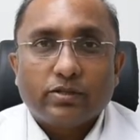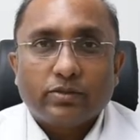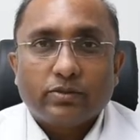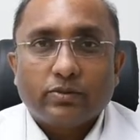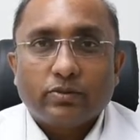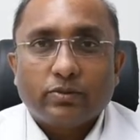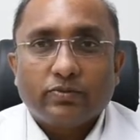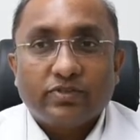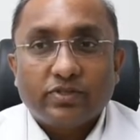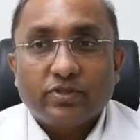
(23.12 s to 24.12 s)
So
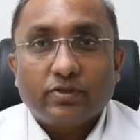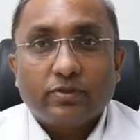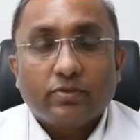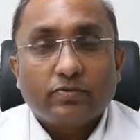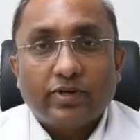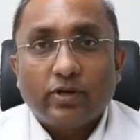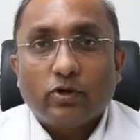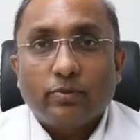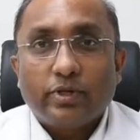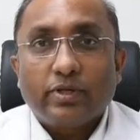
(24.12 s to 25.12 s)
which is a very
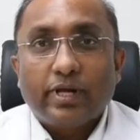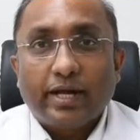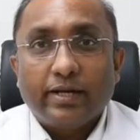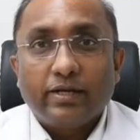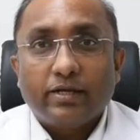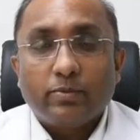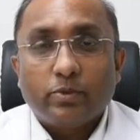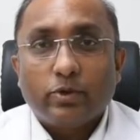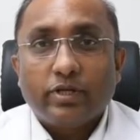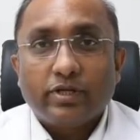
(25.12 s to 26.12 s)
common and
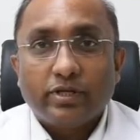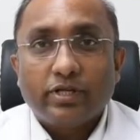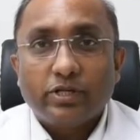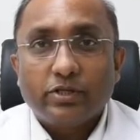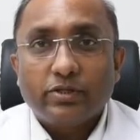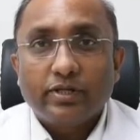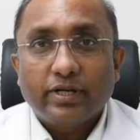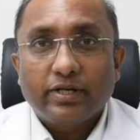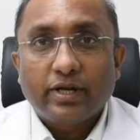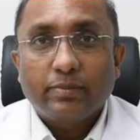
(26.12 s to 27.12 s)
important condition
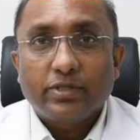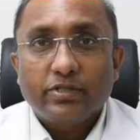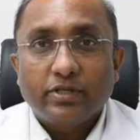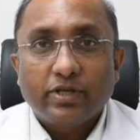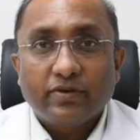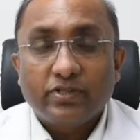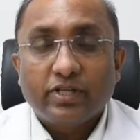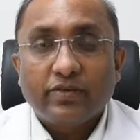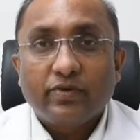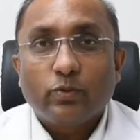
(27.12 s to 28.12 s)
that happens in each
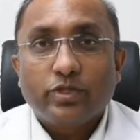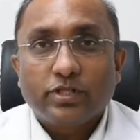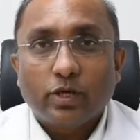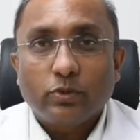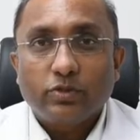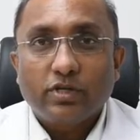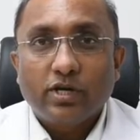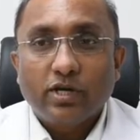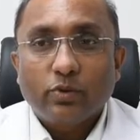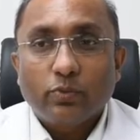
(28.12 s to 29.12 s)
and everyone's house,
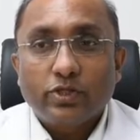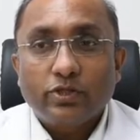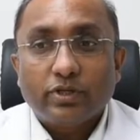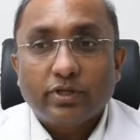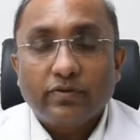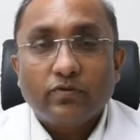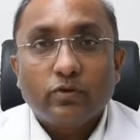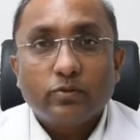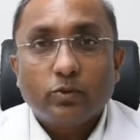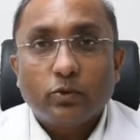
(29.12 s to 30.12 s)
which
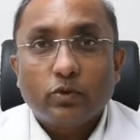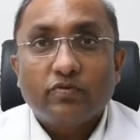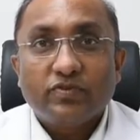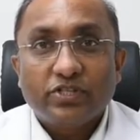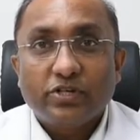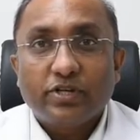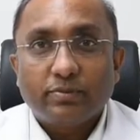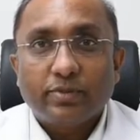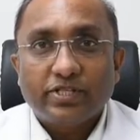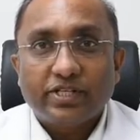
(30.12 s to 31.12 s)
involves more of
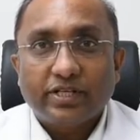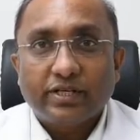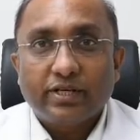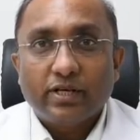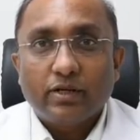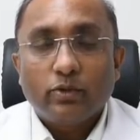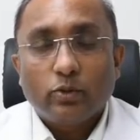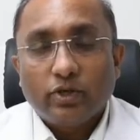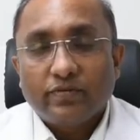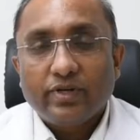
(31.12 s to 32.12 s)
children basically,
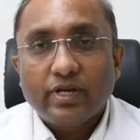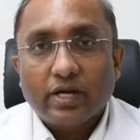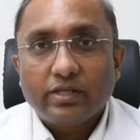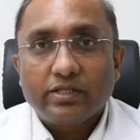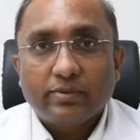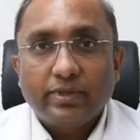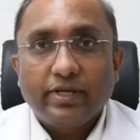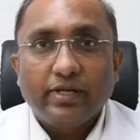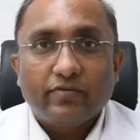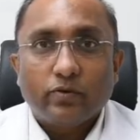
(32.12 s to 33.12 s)
though even adults are
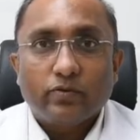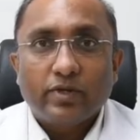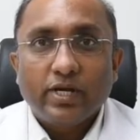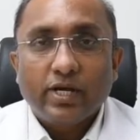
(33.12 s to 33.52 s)
being involved.